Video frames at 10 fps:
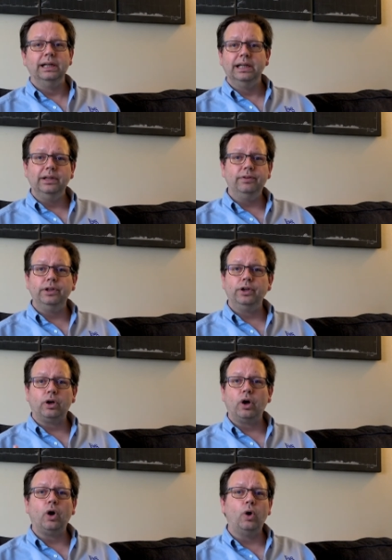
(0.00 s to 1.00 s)
Even
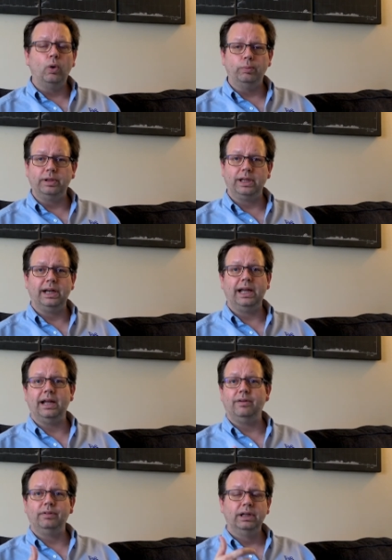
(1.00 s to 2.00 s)
your home can
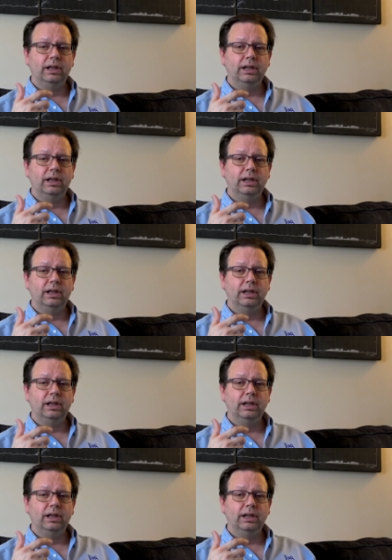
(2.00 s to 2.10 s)
have